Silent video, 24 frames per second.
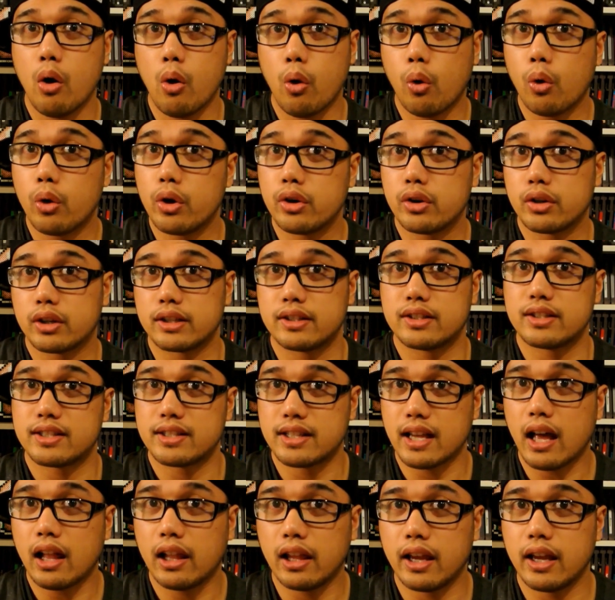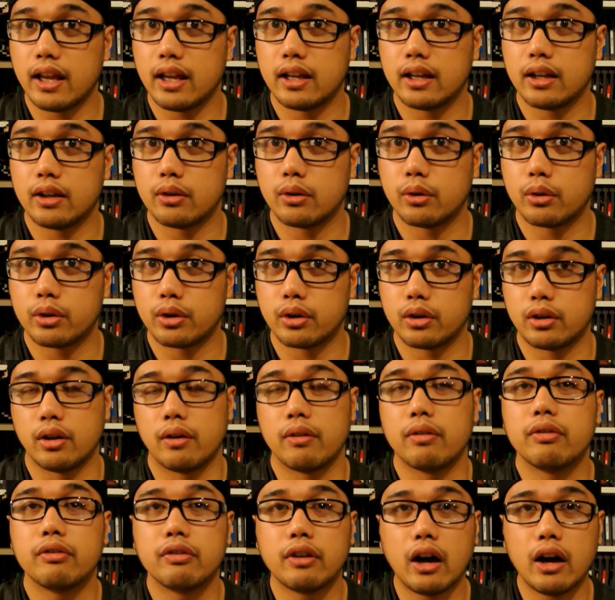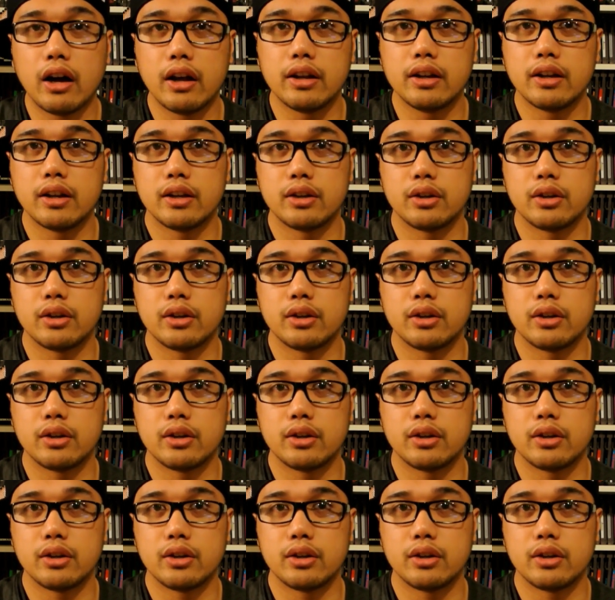or you could sell it in order to fund